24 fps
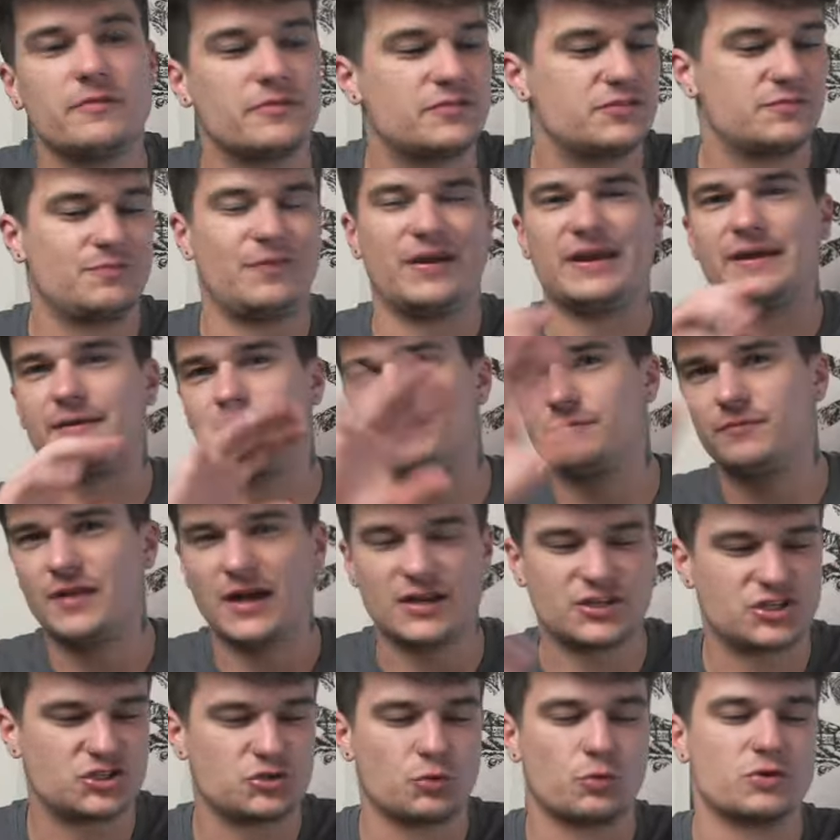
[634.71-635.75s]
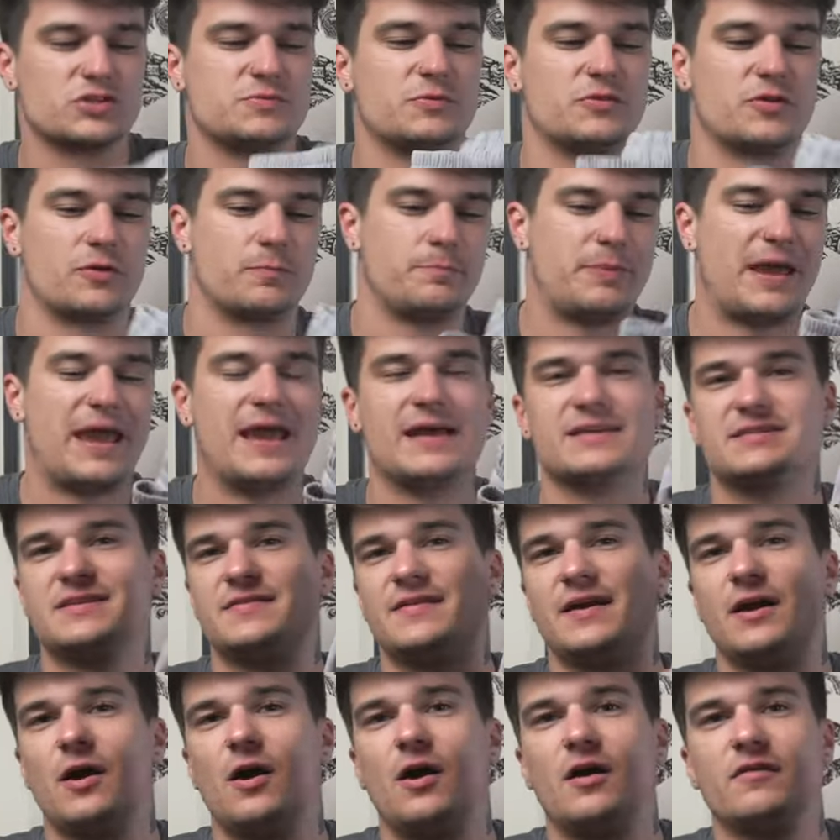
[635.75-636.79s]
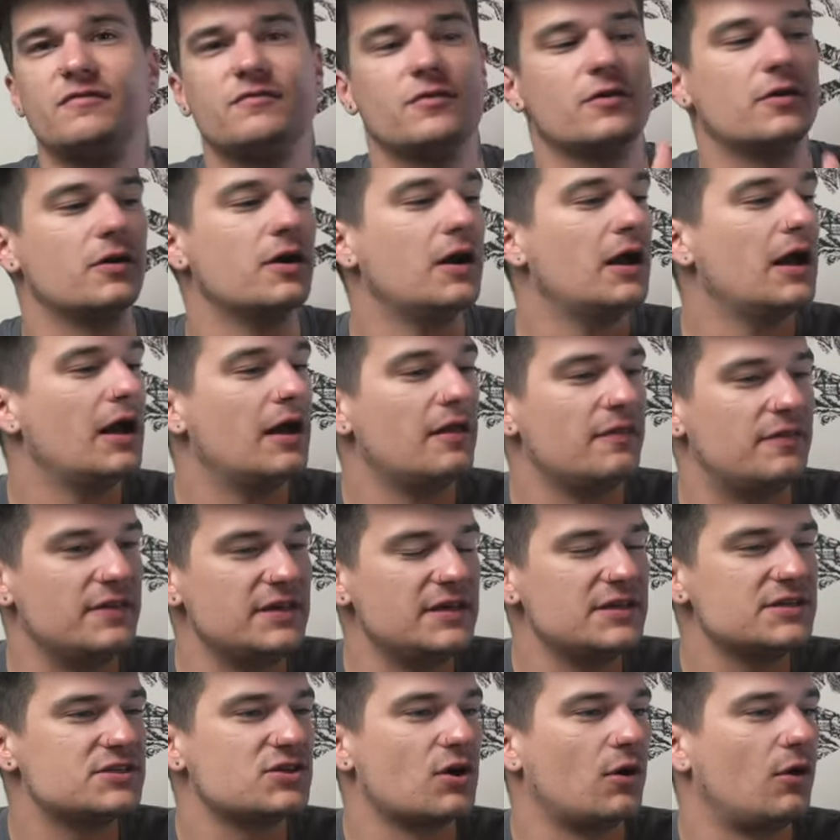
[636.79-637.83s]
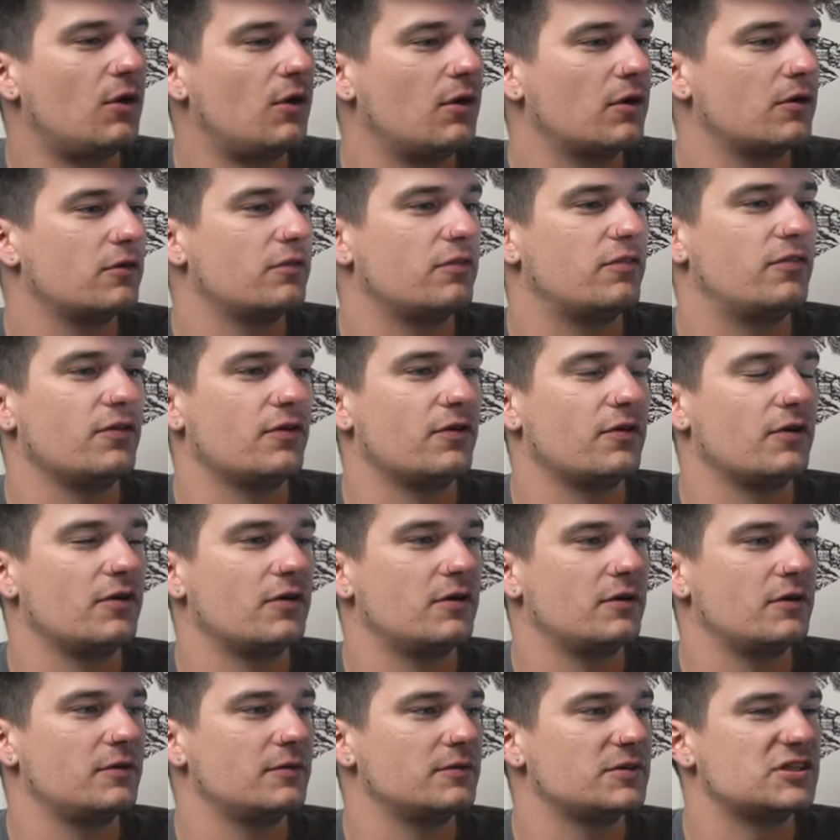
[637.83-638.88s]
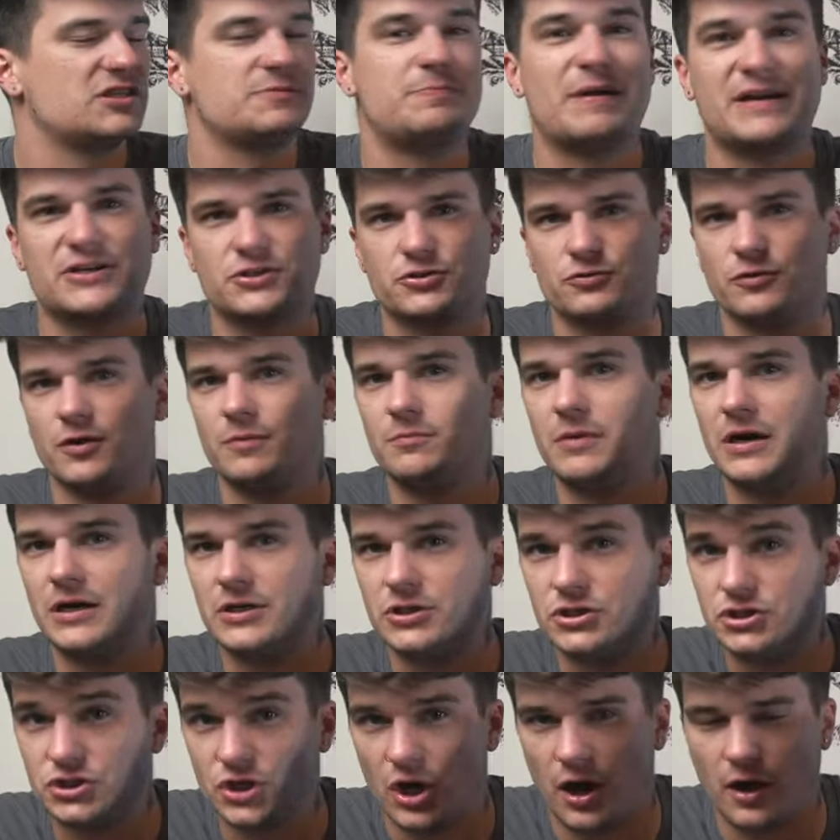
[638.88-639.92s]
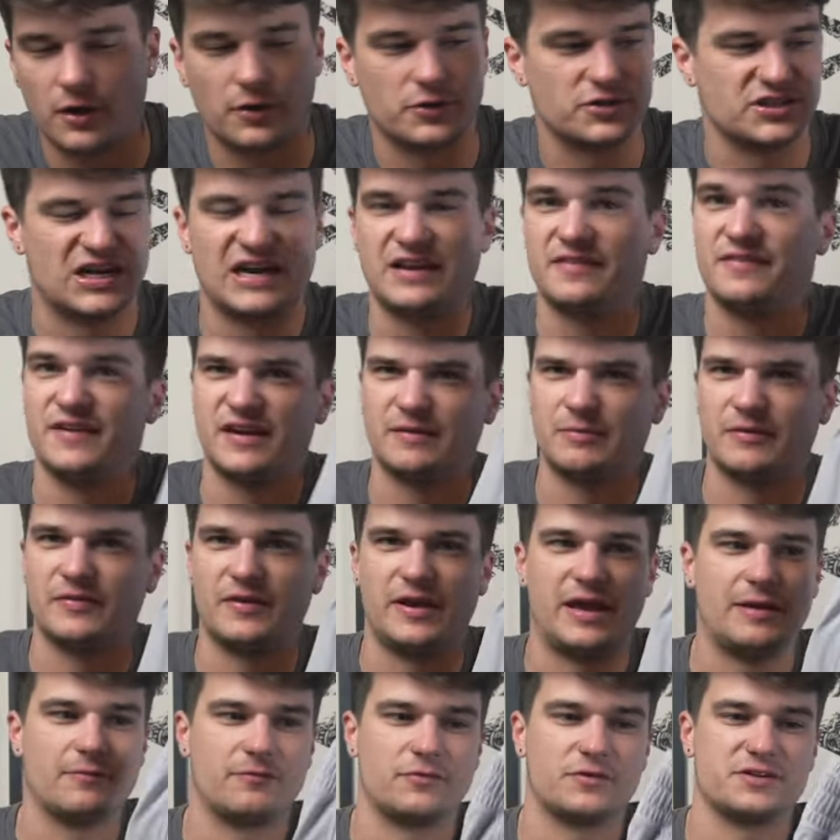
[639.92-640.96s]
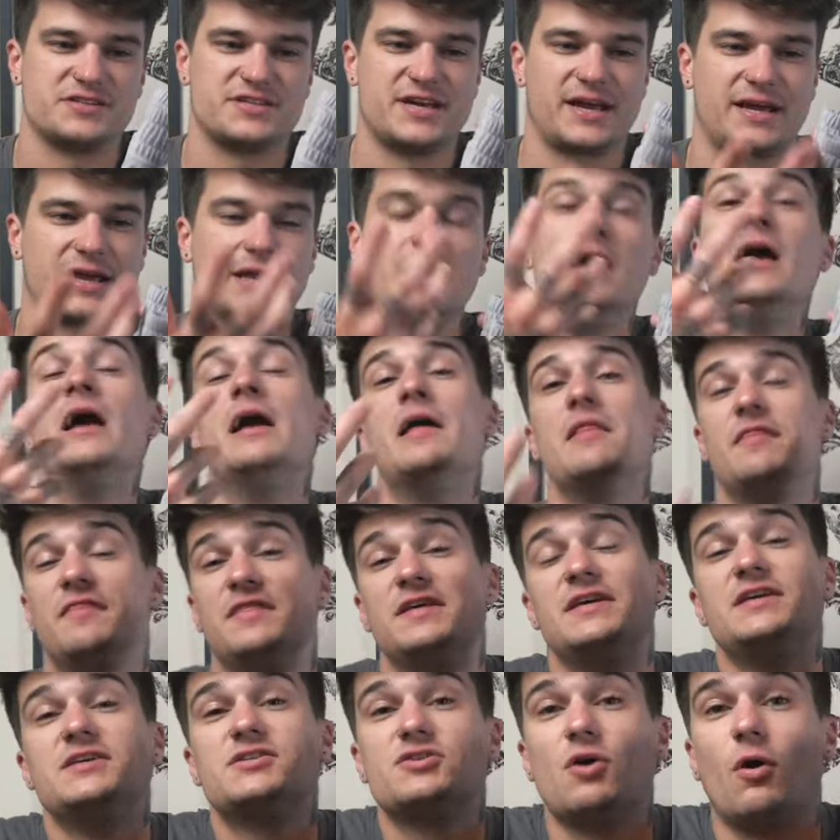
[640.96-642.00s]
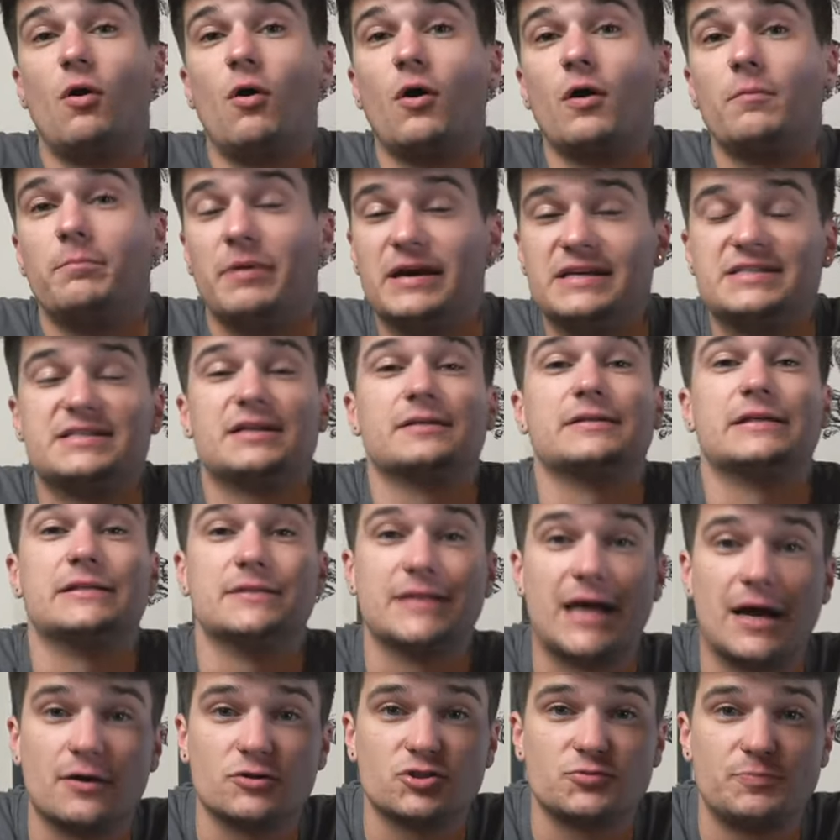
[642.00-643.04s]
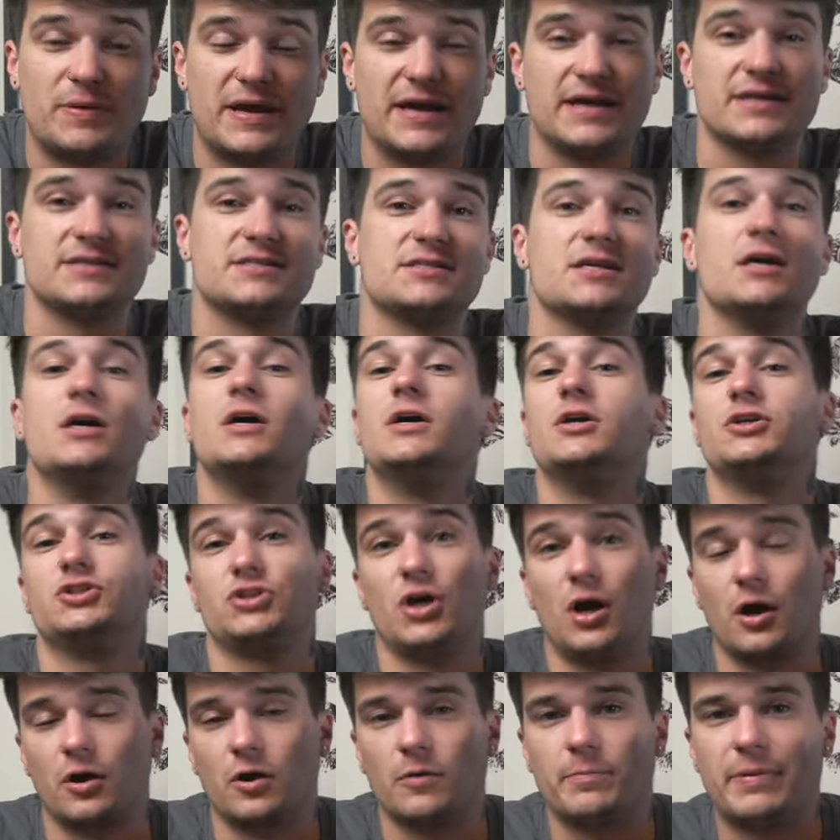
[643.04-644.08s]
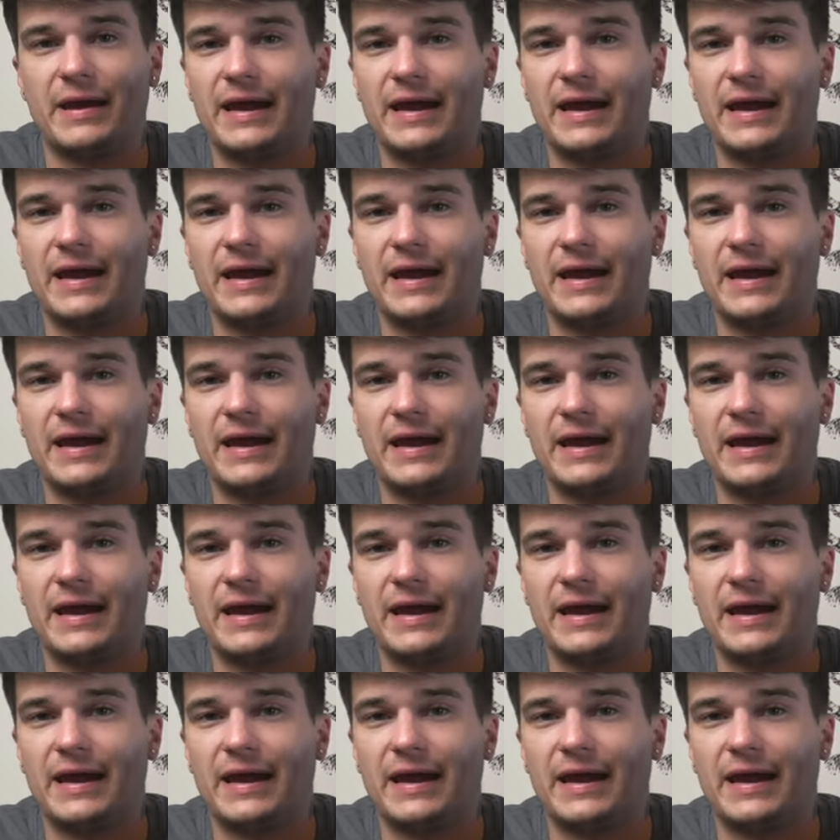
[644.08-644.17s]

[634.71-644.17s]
of, like, not shorts, but their pants that they offer, these are their Spectrum joggers. I had to think about the name for a second. These are basically lounge pants, jogger